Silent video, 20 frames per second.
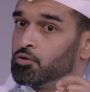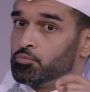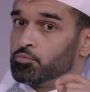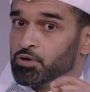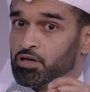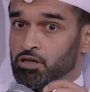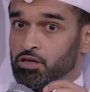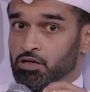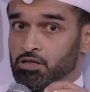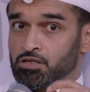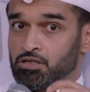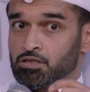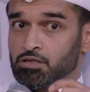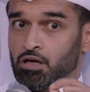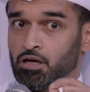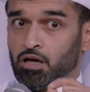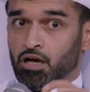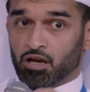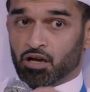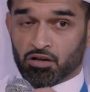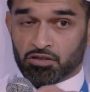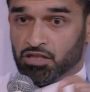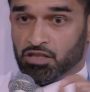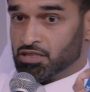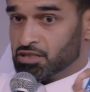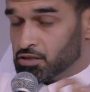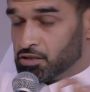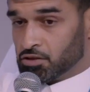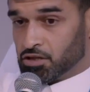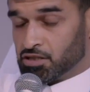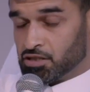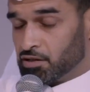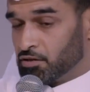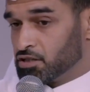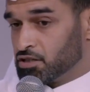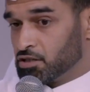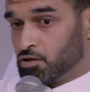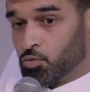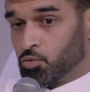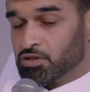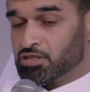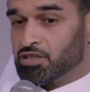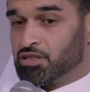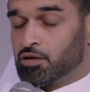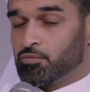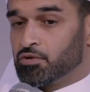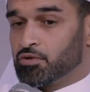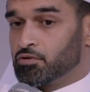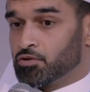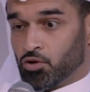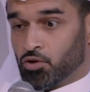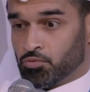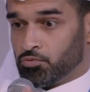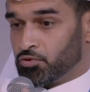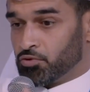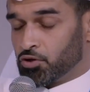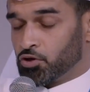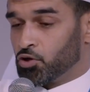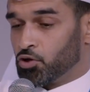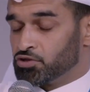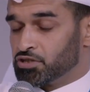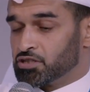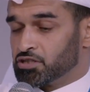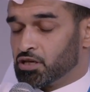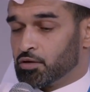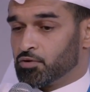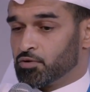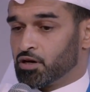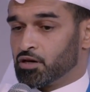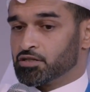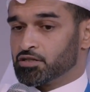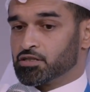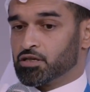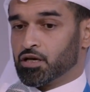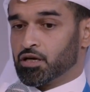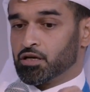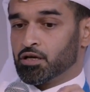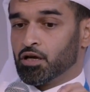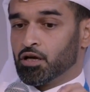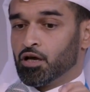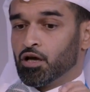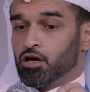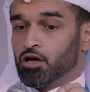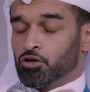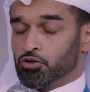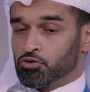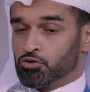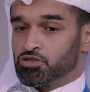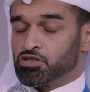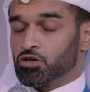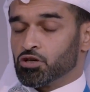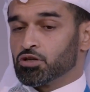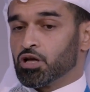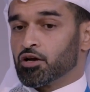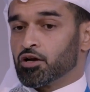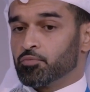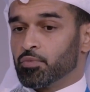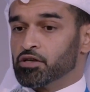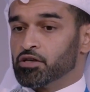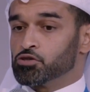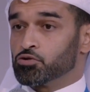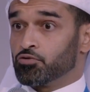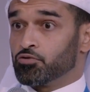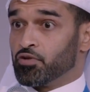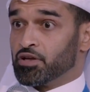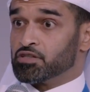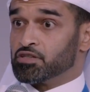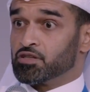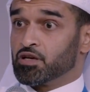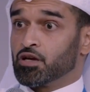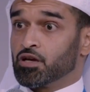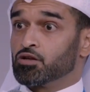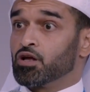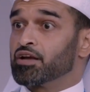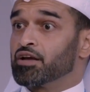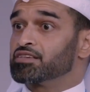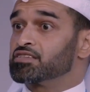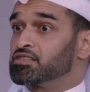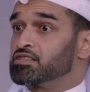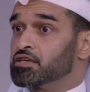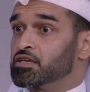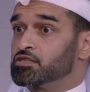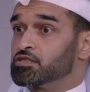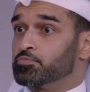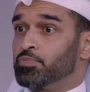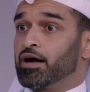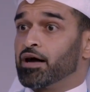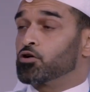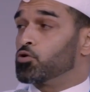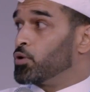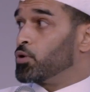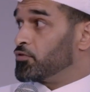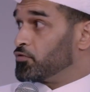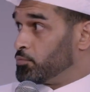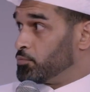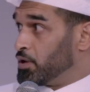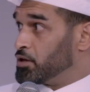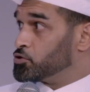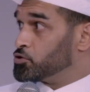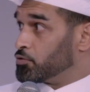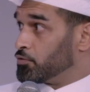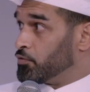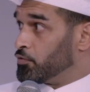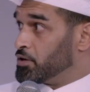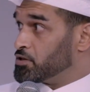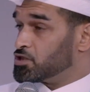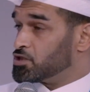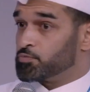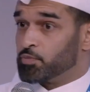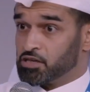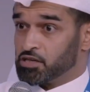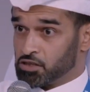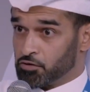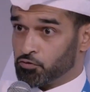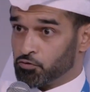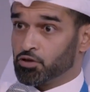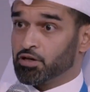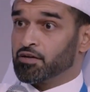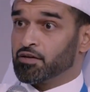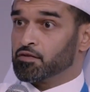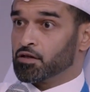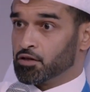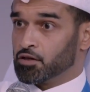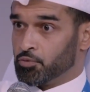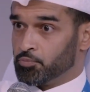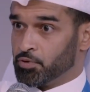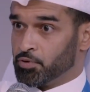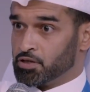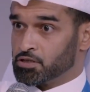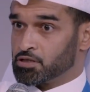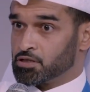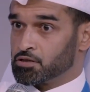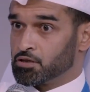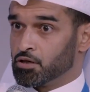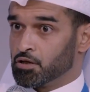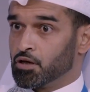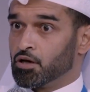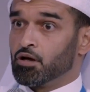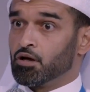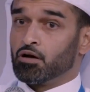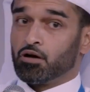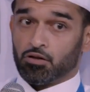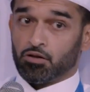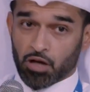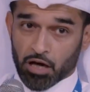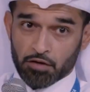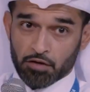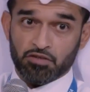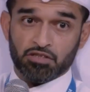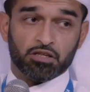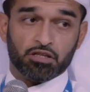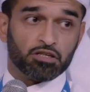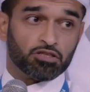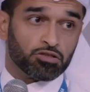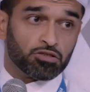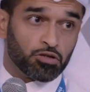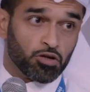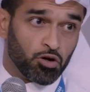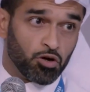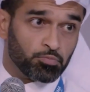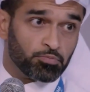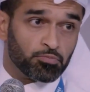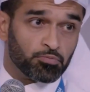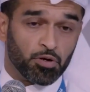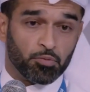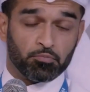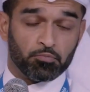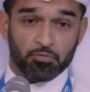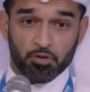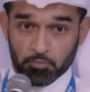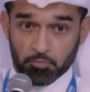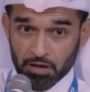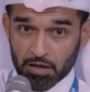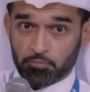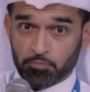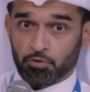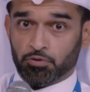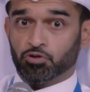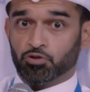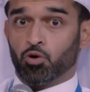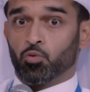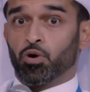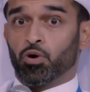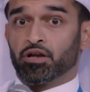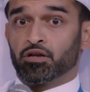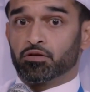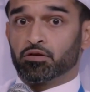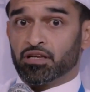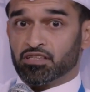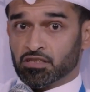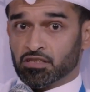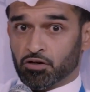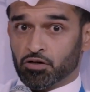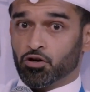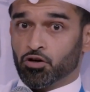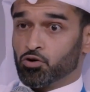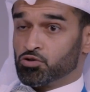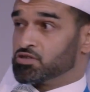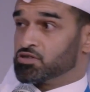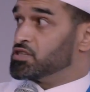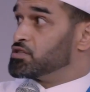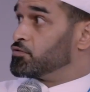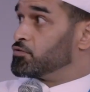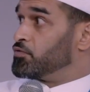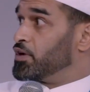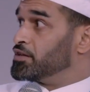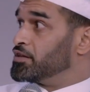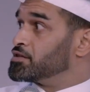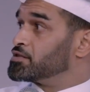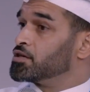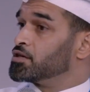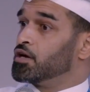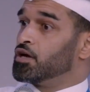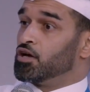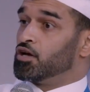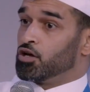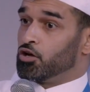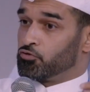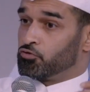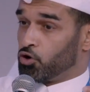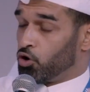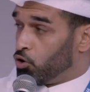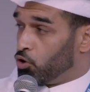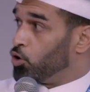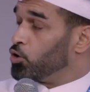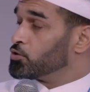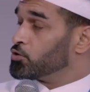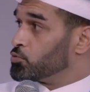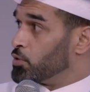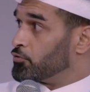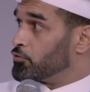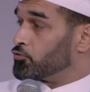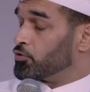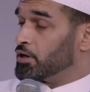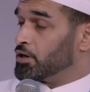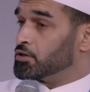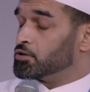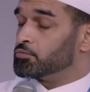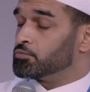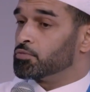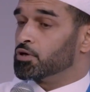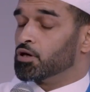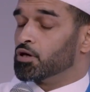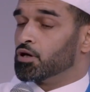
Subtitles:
Because, and I'll just this is the one statement, you know, the closing statement that I'll say, you see a lot of major events today, a lot of cities back away from major events, especially if you look at the Olympics. A lot of cities, you know, the people don't want to necessarily host these events if you hold a referendum.